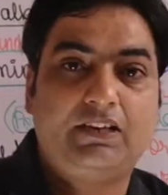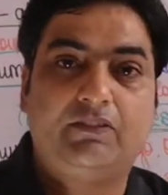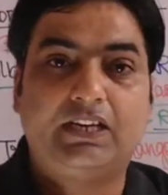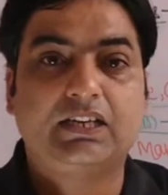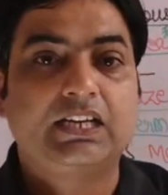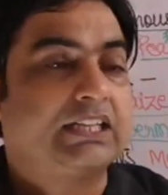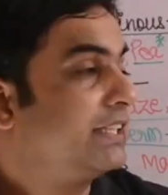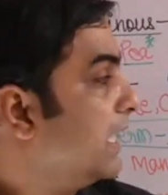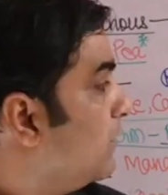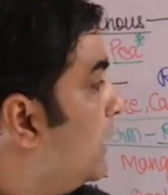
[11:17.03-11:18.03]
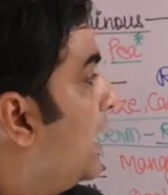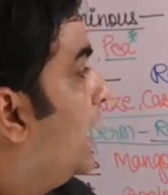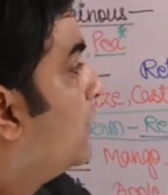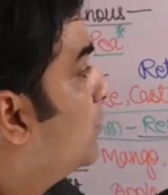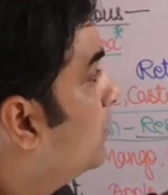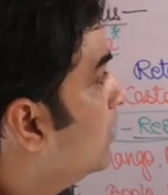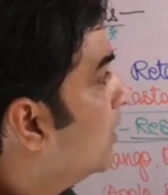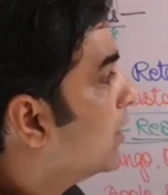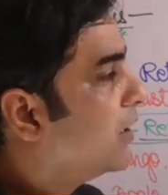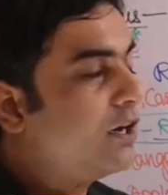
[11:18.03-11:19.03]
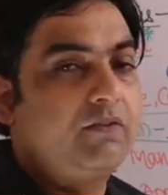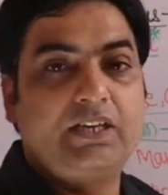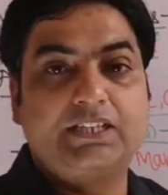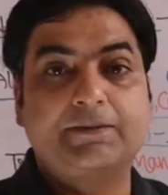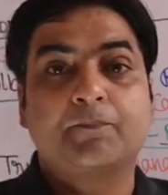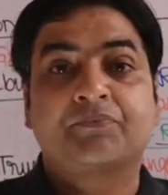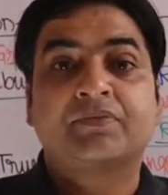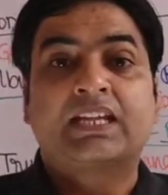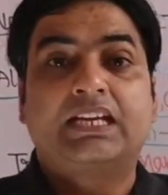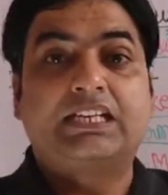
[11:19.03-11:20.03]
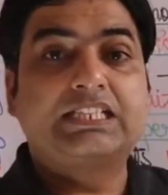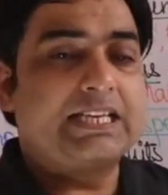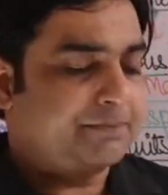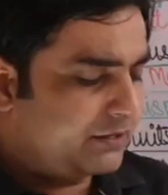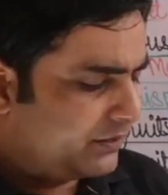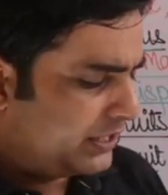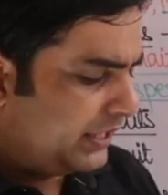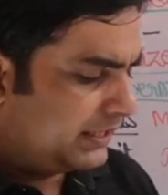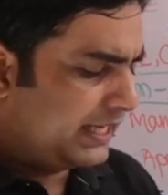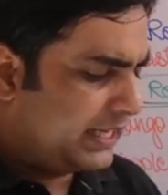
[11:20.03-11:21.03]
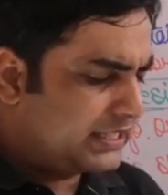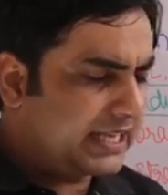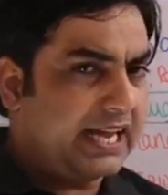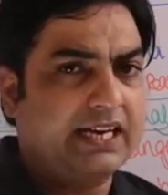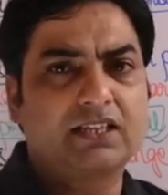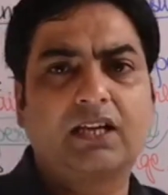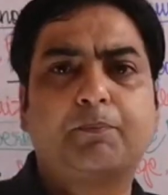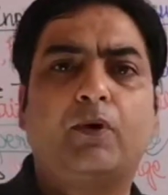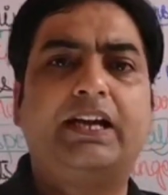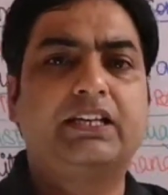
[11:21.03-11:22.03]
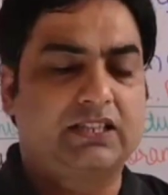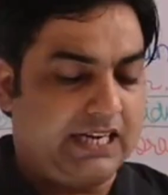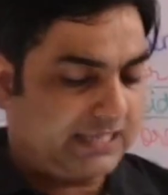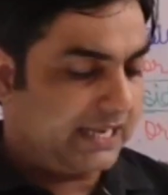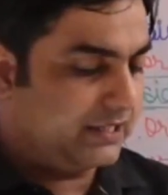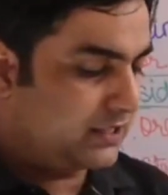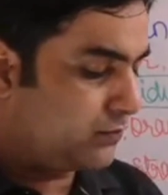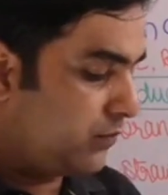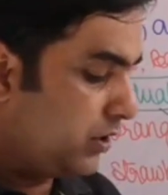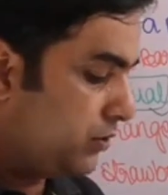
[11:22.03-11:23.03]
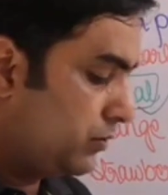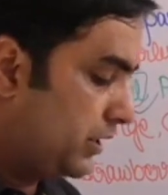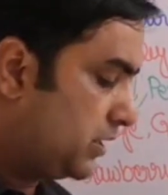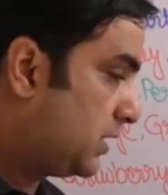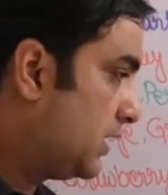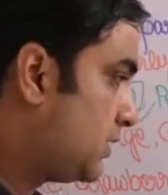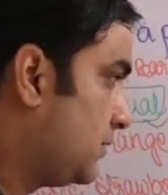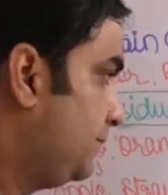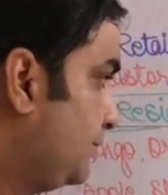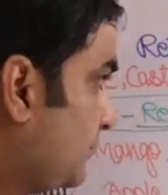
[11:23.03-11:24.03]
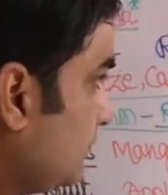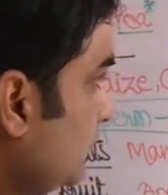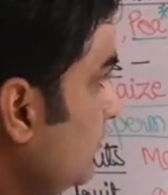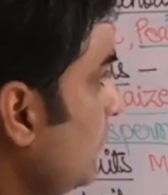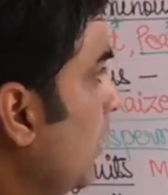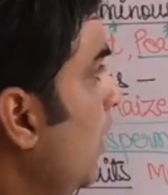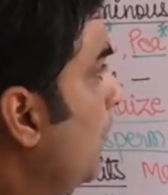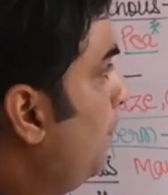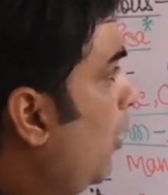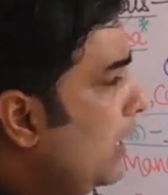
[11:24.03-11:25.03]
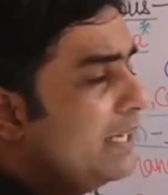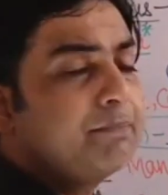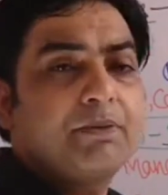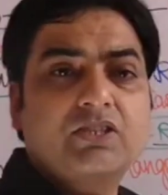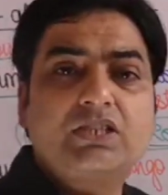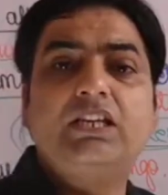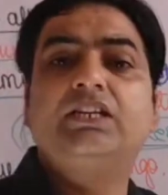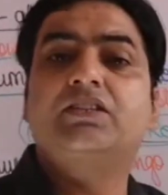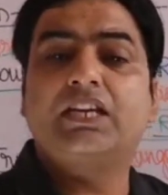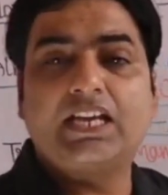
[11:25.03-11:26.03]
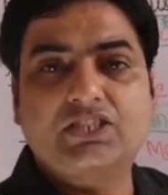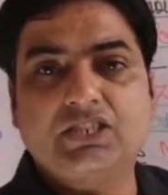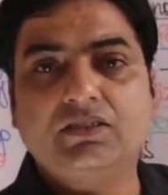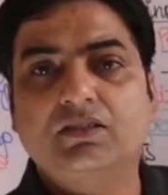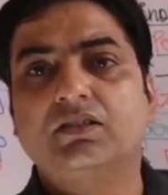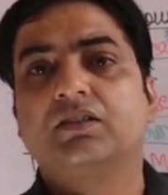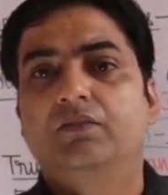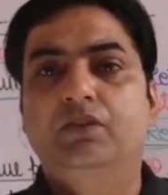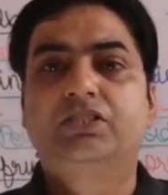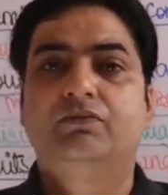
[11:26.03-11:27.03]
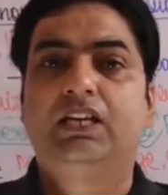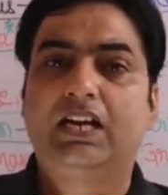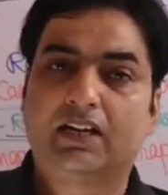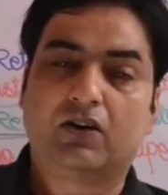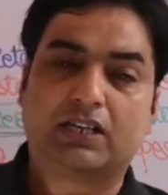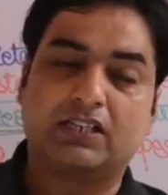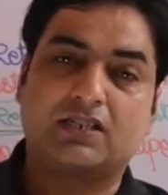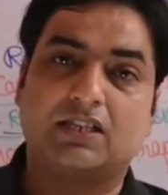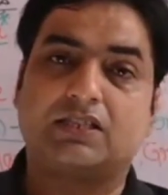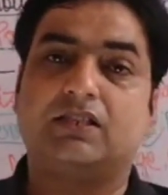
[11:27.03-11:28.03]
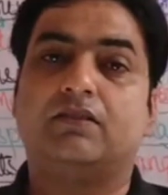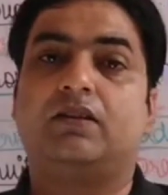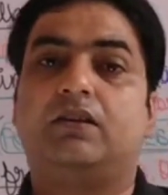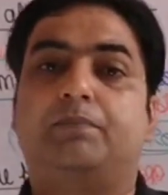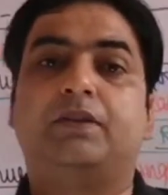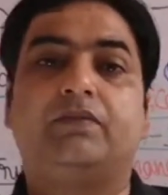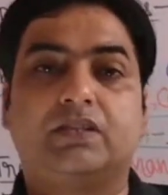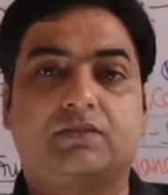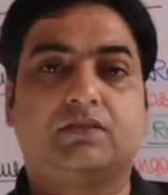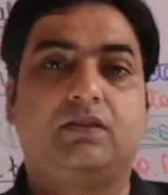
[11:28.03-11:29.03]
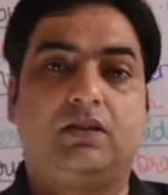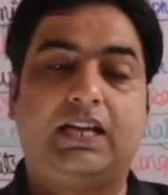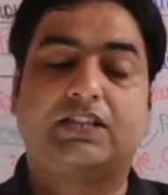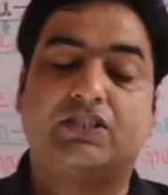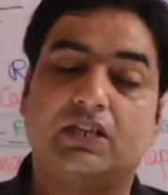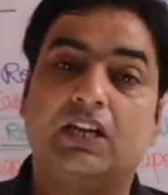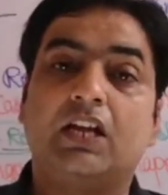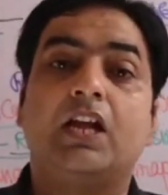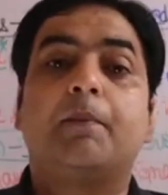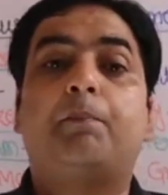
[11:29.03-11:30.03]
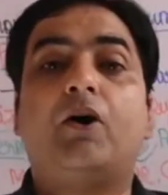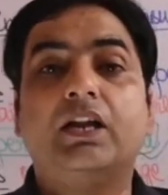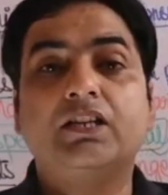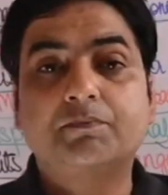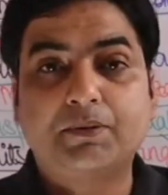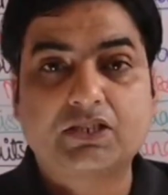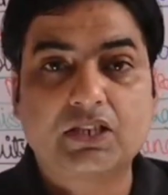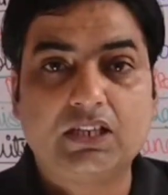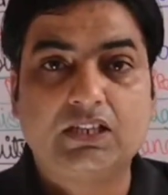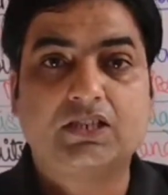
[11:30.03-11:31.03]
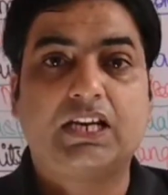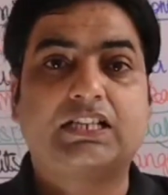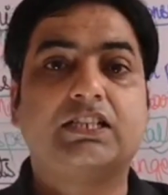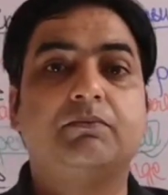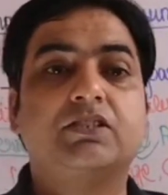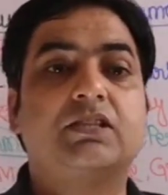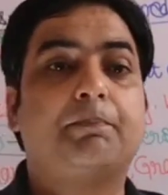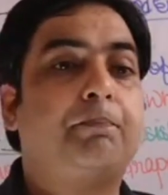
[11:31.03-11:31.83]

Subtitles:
event, that we had to cover it. Receptivity, there is another point that I just want to discuss. Pollen pistil interaction, which we had not discussed in previous lecture. Pollen pistil interaction means the